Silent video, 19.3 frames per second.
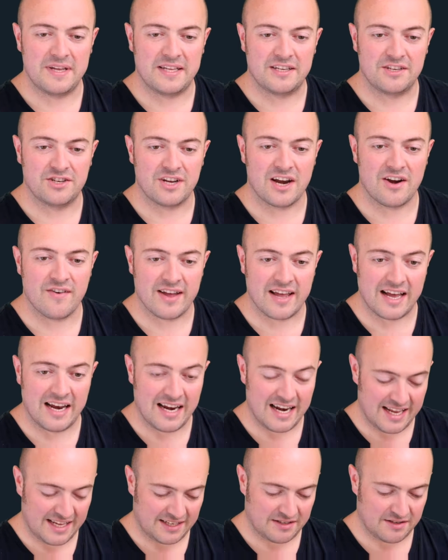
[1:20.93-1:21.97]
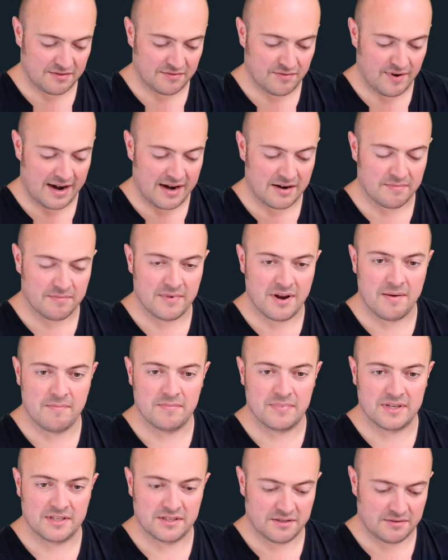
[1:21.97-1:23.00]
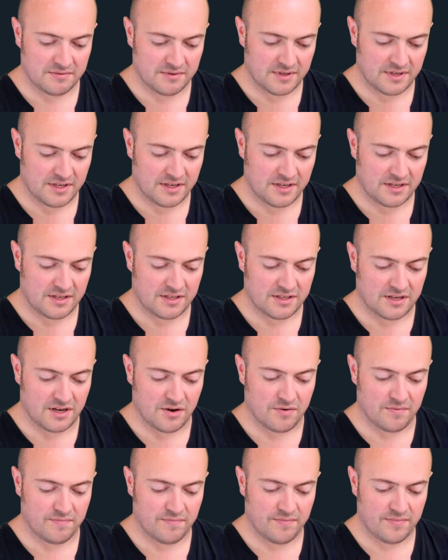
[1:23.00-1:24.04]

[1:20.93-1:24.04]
to generate a list of random numbers. So,